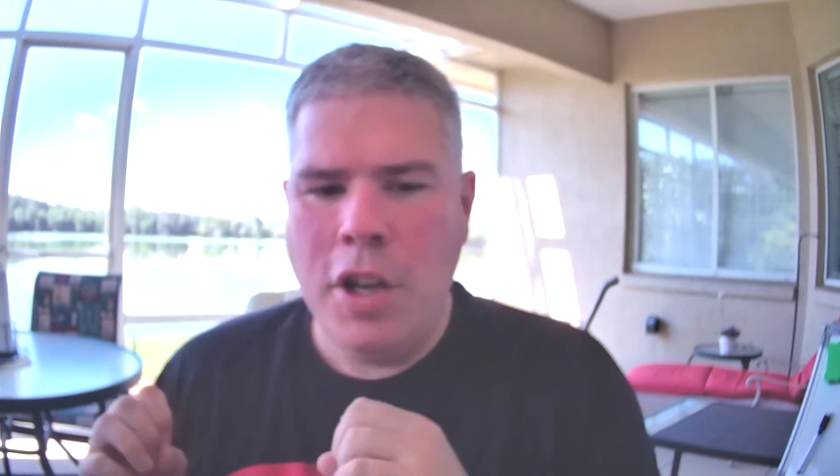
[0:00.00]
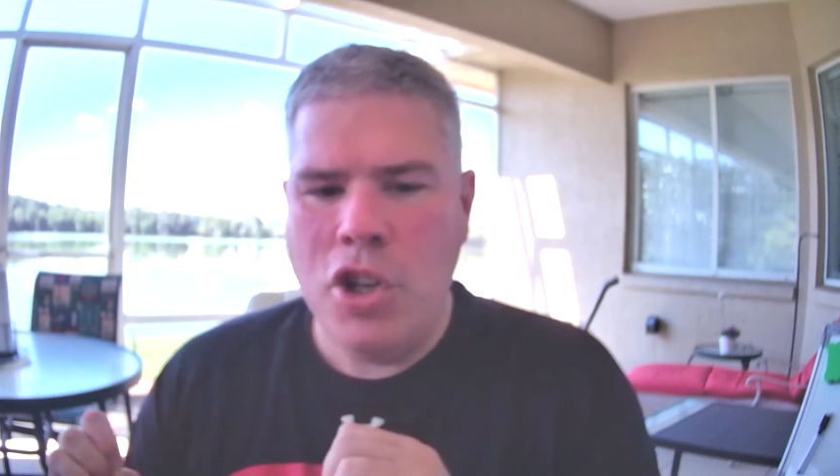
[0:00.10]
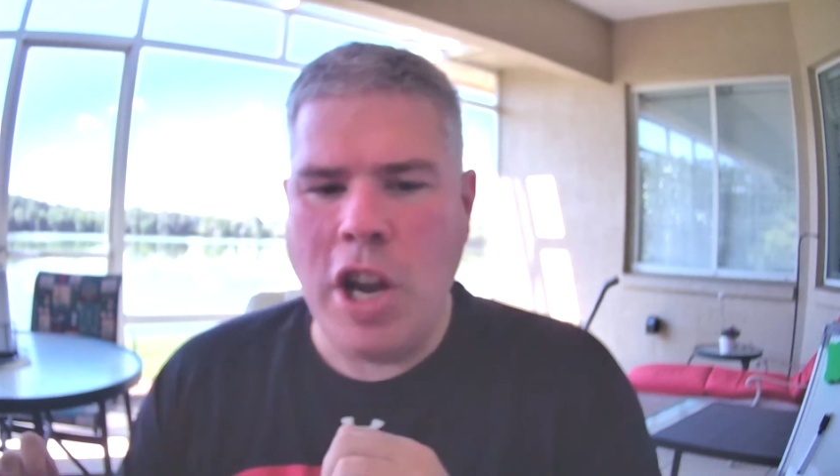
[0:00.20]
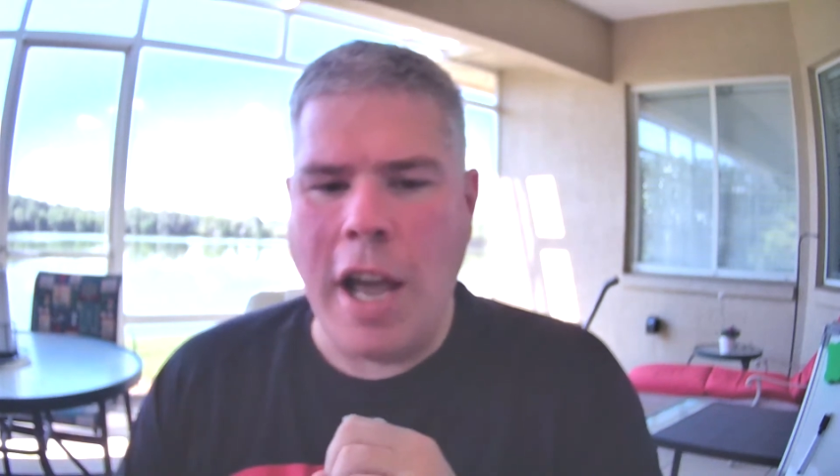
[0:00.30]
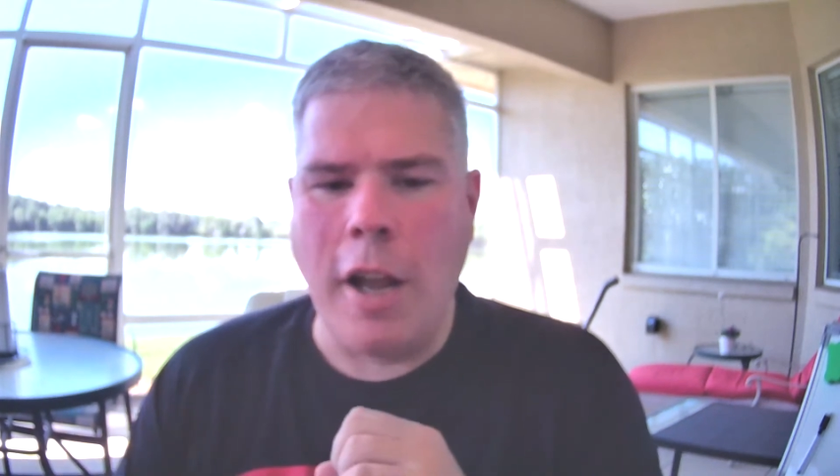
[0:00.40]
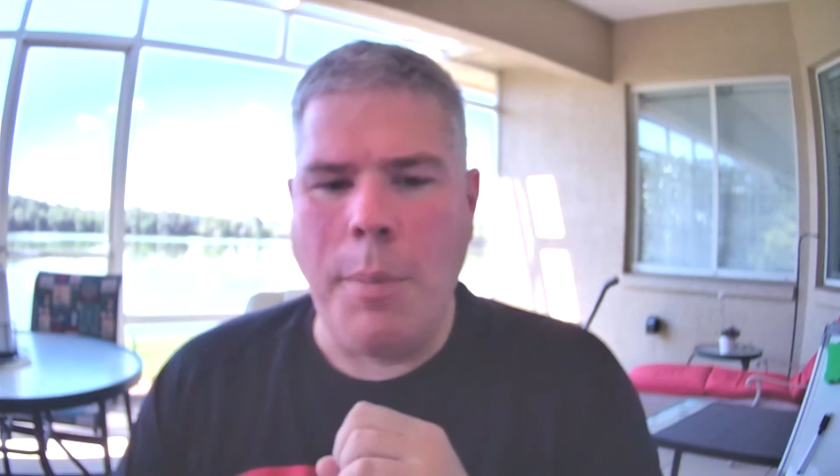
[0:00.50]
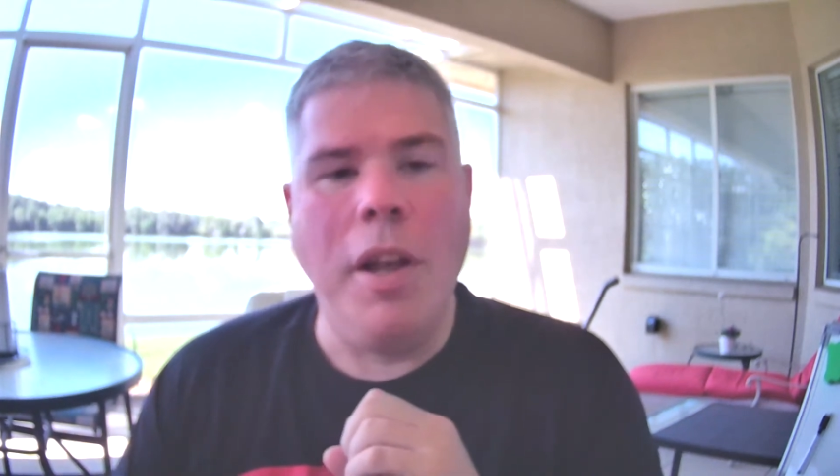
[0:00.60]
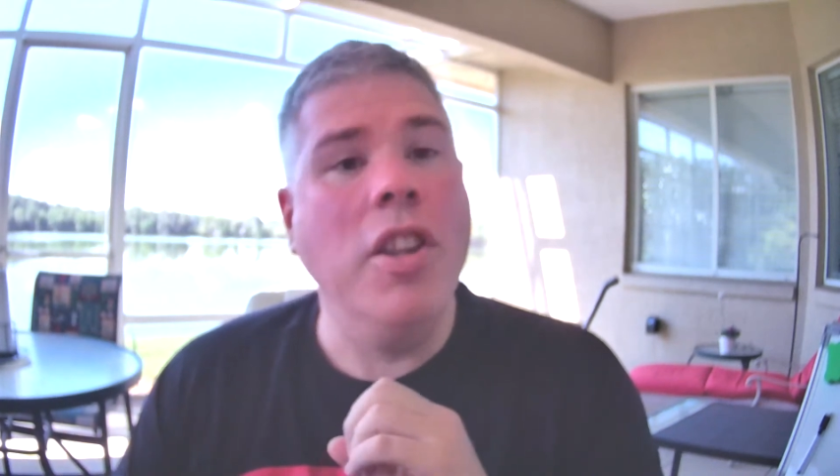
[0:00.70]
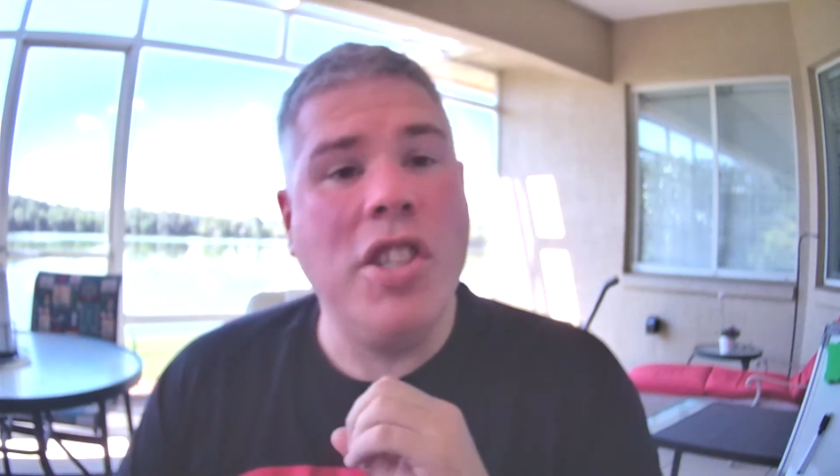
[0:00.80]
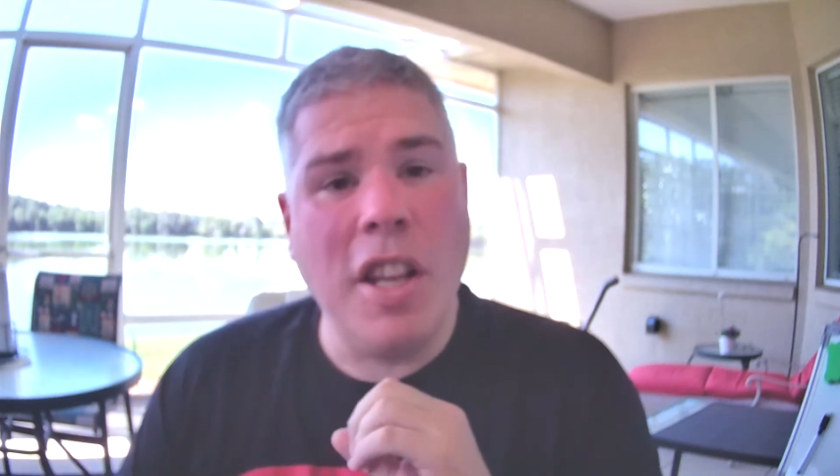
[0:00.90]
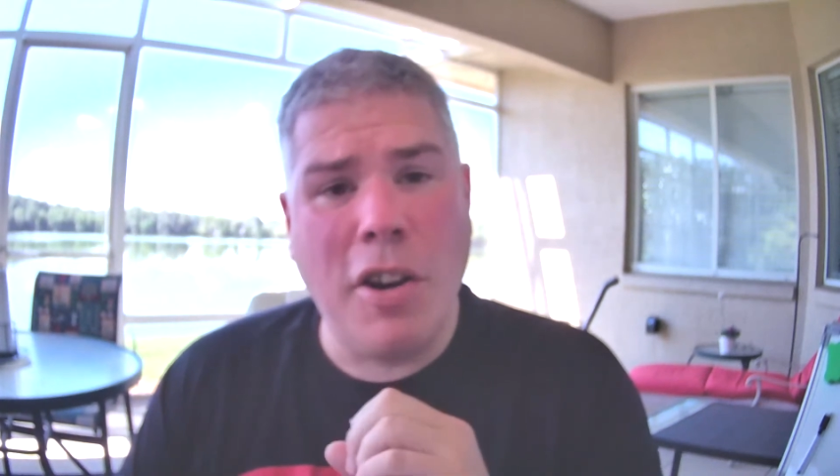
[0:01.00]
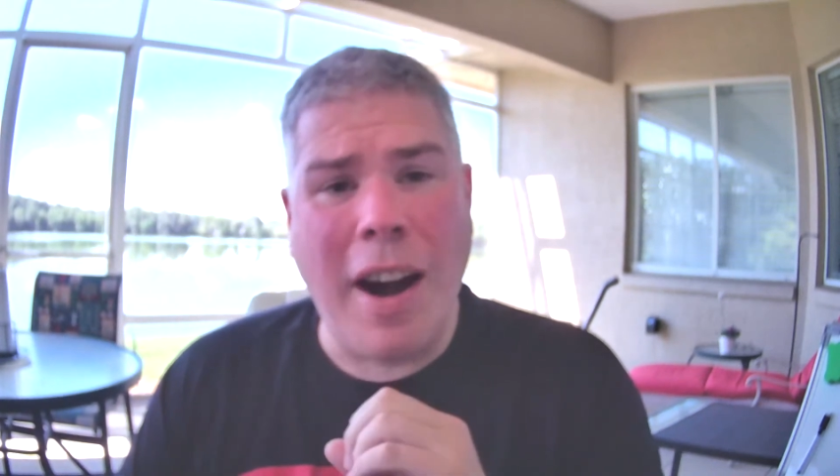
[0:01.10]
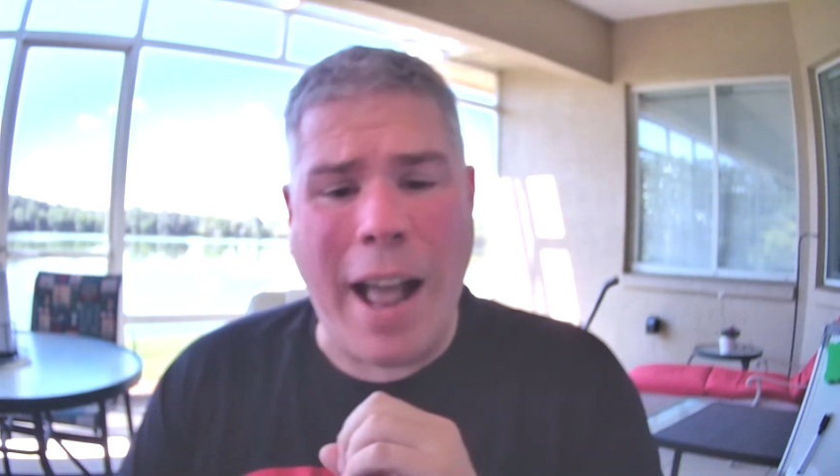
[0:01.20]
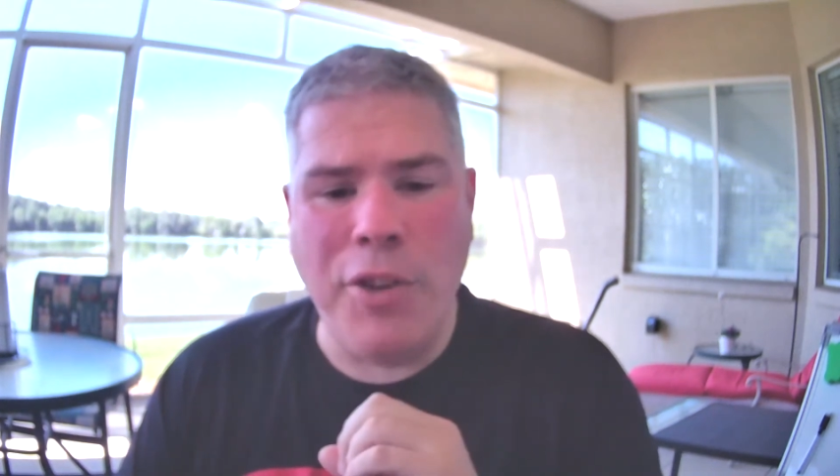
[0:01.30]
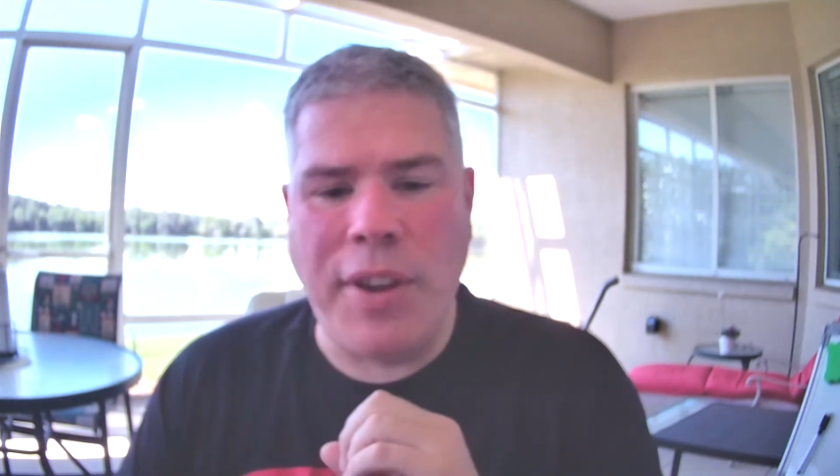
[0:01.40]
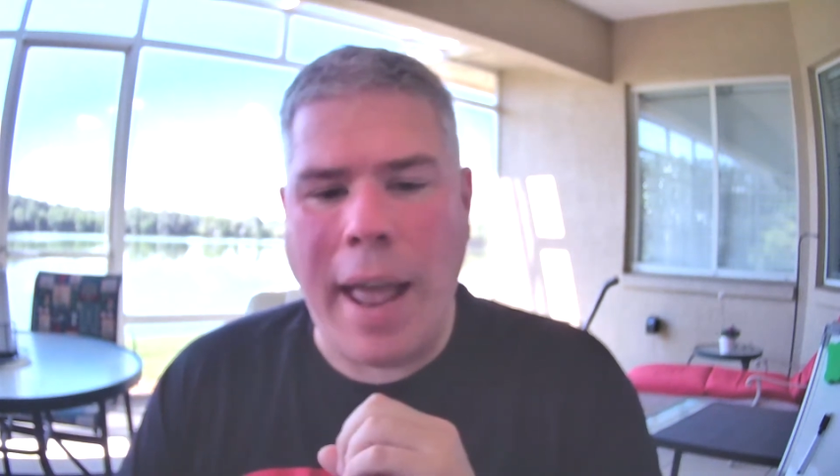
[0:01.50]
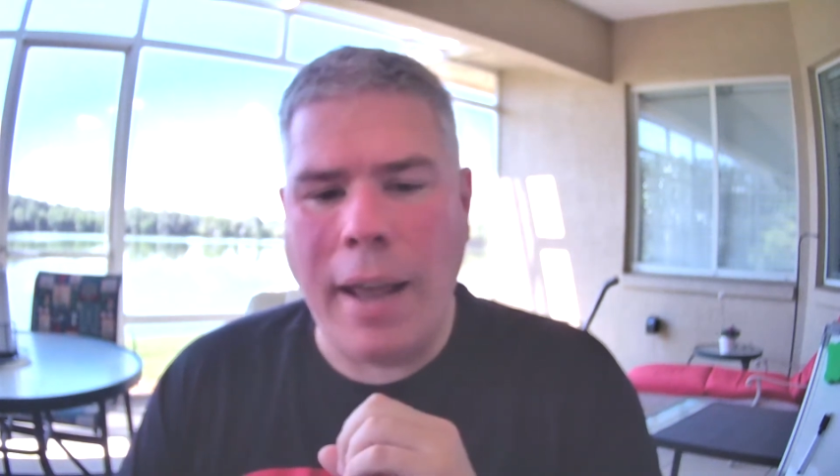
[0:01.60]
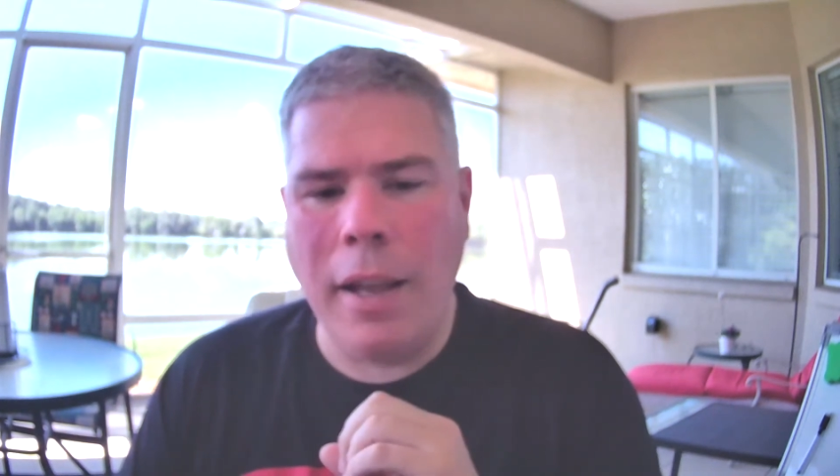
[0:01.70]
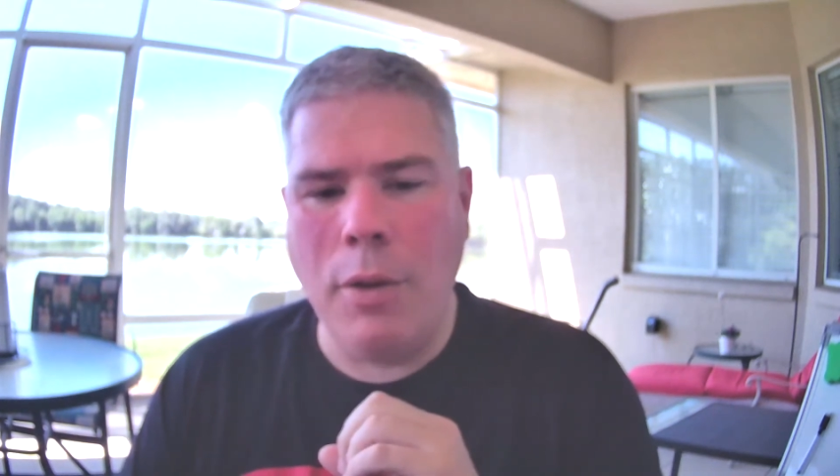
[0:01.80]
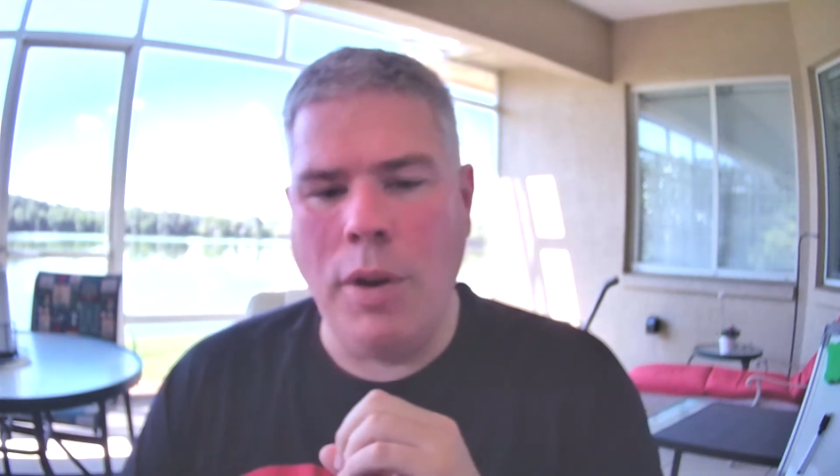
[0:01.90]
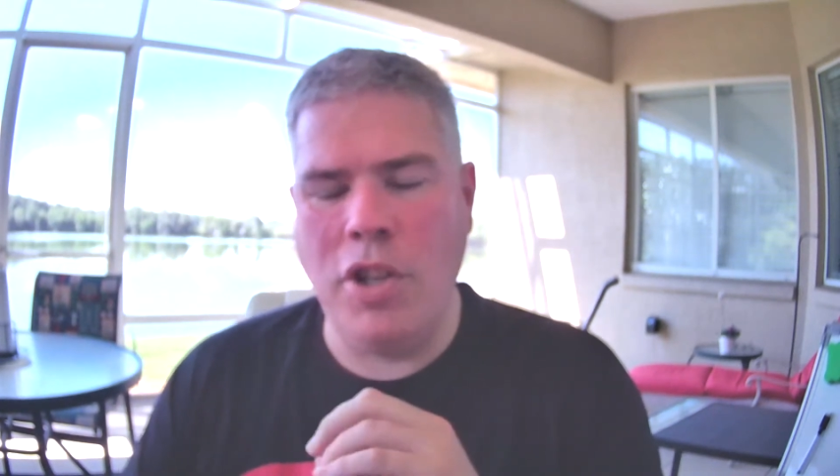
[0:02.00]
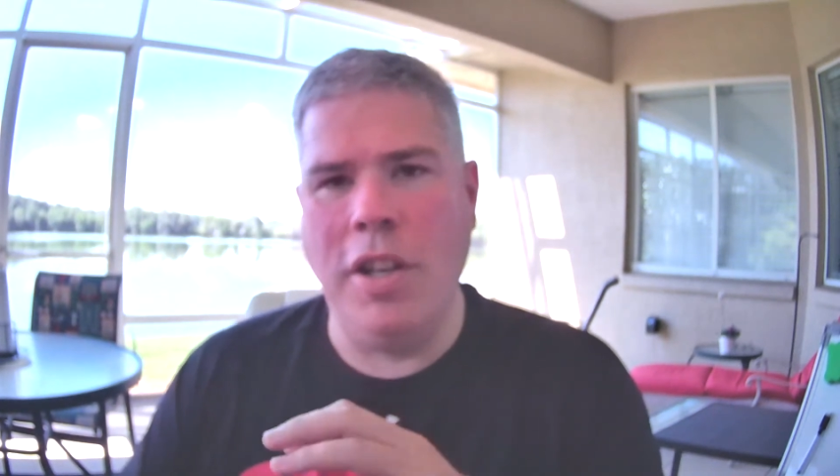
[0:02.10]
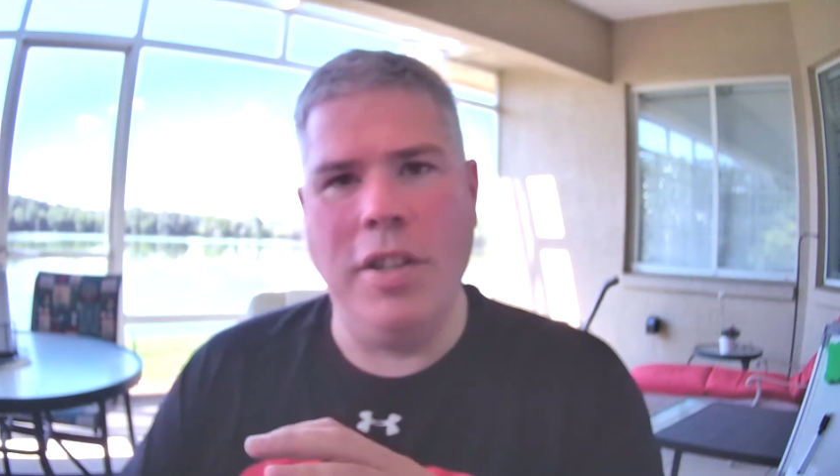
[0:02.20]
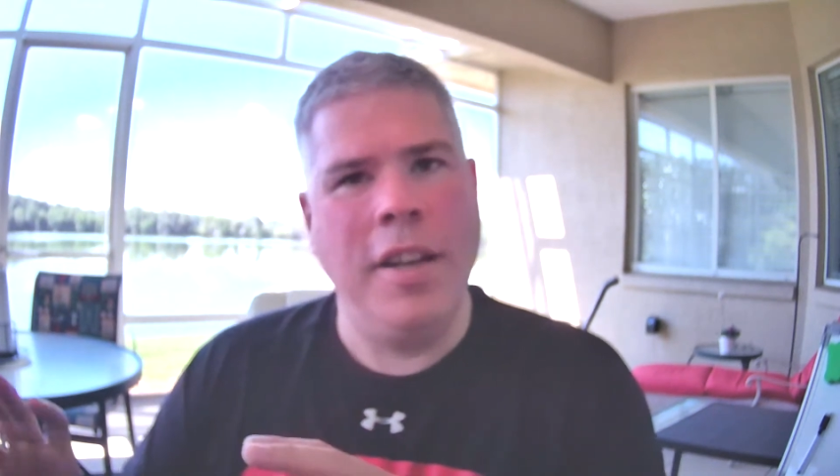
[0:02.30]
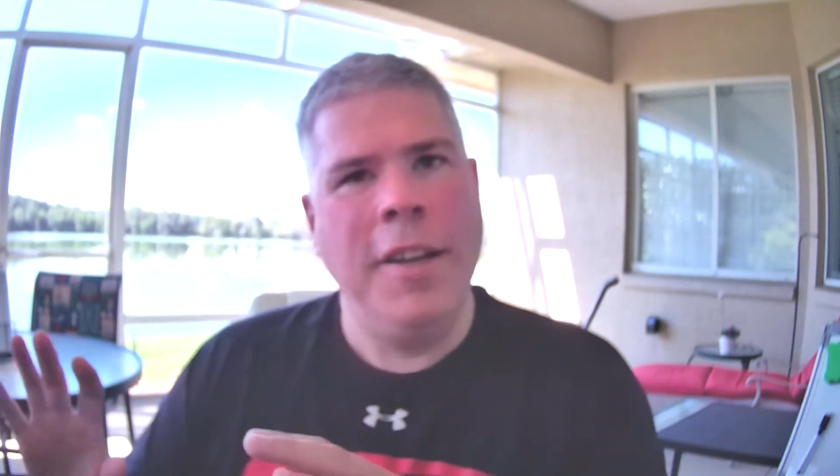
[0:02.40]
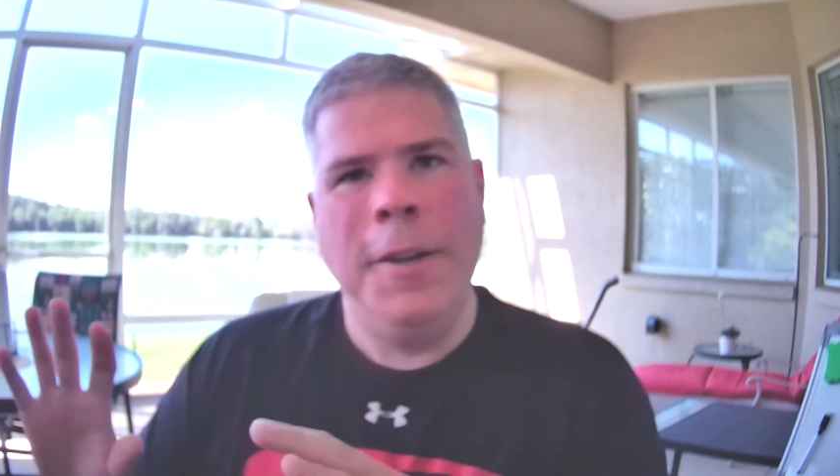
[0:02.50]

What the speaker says: Shack up. Consider house hacking, which is,